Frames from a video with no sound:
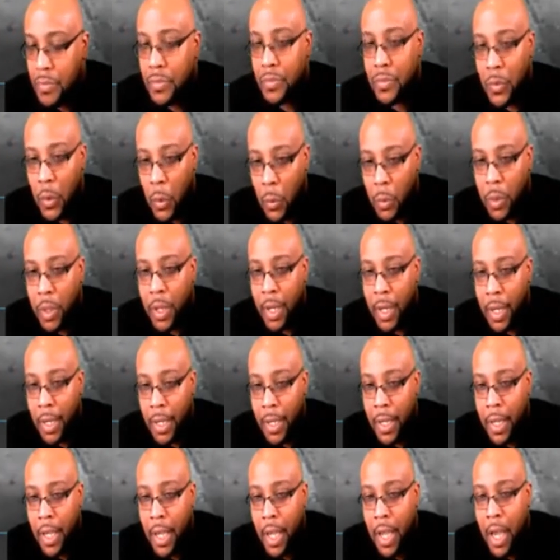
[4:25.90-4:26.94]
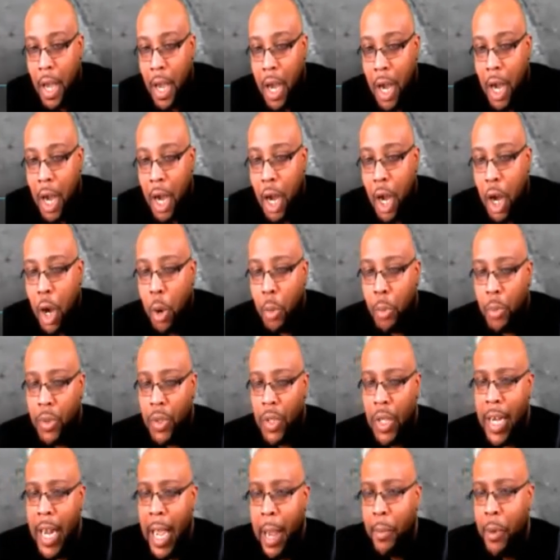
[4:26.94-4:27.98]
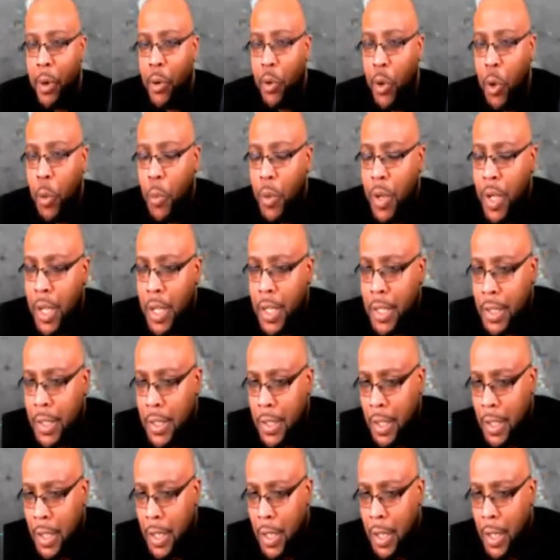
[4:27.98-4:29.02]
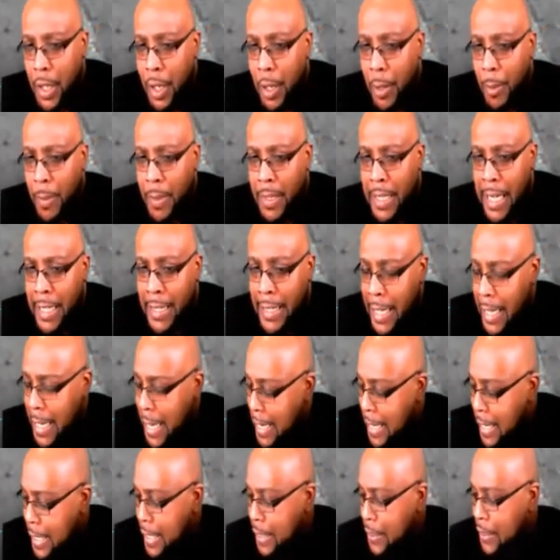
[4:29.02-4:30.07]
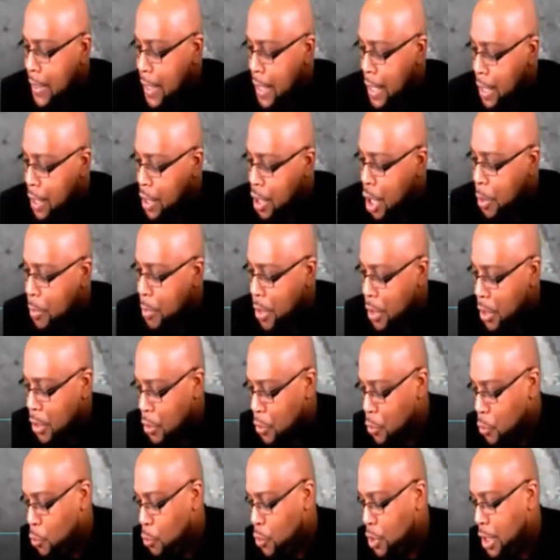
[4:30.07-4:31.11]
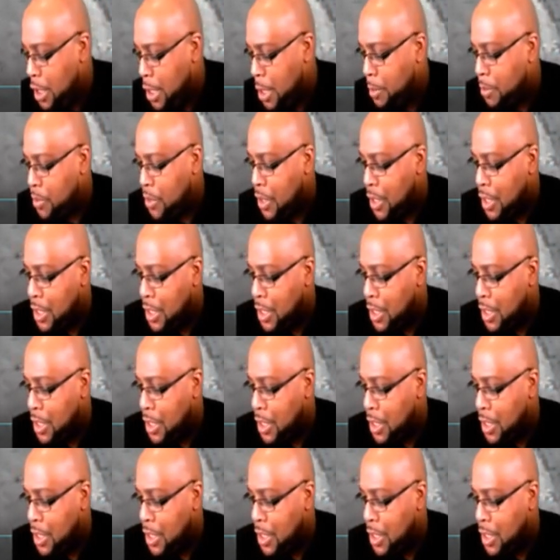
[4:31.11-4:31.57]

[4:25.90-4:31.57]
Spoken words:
Okay. The name of the group is, because I think I did see it in a couple of news clips.